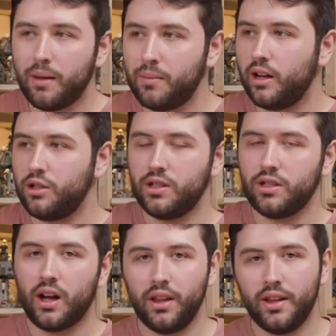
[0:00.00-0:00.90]
I'm not
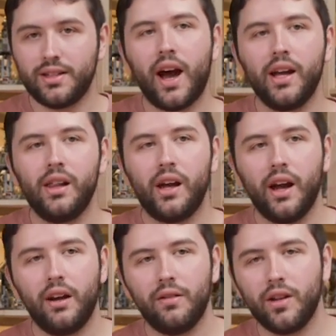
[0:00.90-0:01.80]
just on the
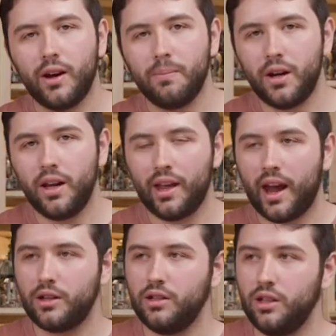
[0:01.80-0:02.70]
sideline of the company. They
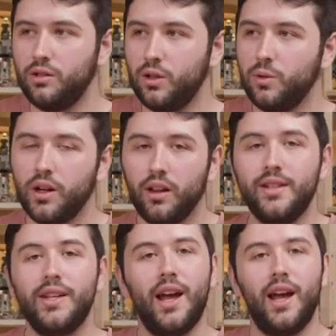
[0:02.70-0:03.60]
actually do
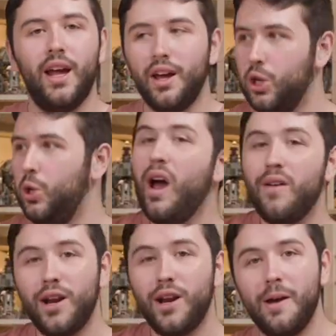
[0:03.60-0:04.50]
realize, hey, you
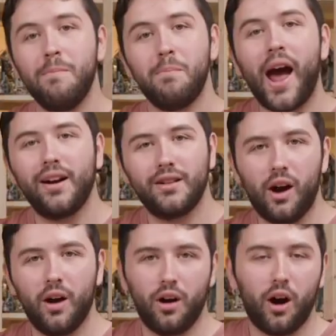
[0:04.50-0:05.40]
have an impact
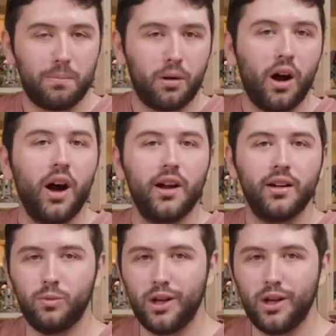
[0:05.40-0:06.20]
on our product.